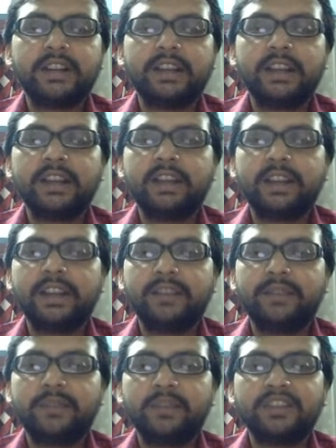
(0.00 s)
under
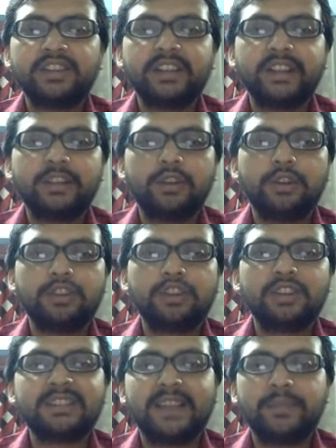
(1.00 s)
information technology
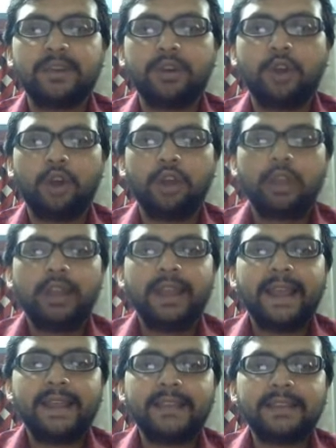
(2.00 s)
or cyber law.
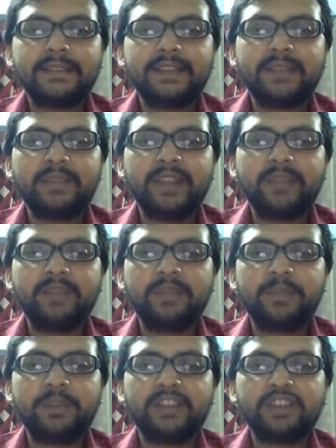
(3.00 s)
At the same time, the
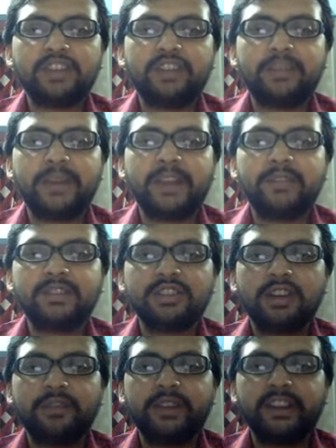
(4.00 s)
protection of
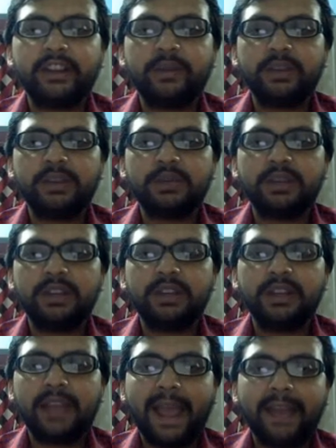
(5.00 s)
privacy of individual
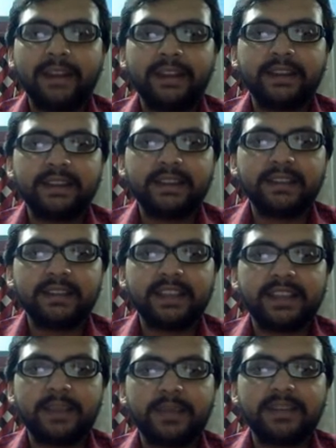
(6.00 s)
and
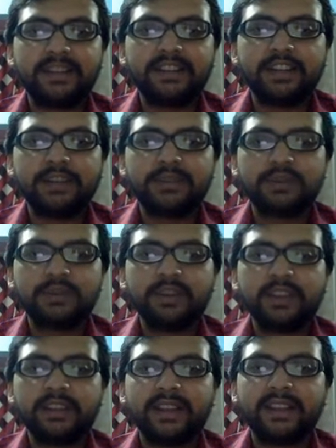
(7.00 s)
increasing capacity of
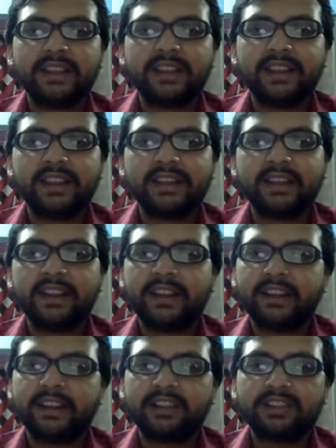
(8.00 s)
storing, gathering and
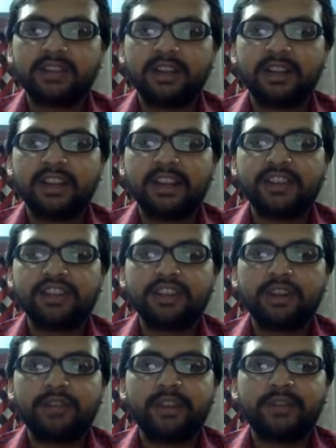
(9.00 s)
collection
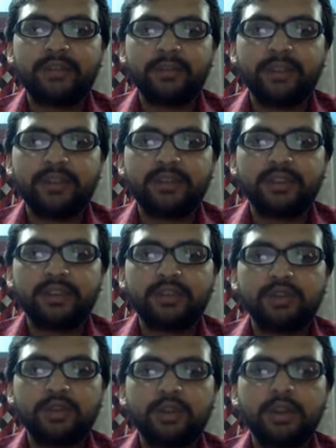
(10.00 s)
of information.
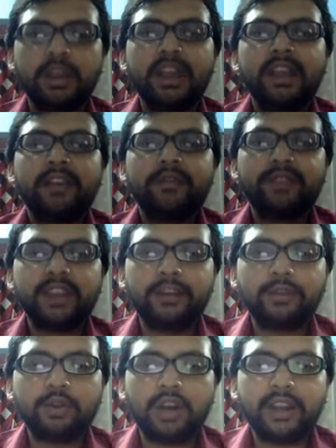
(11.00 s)
So we
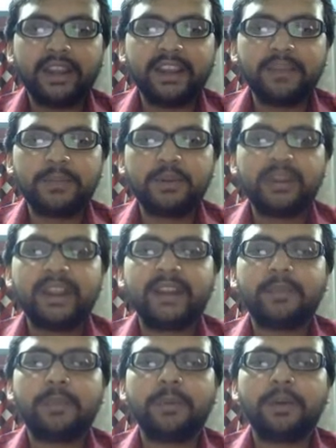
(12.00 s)
have to again protect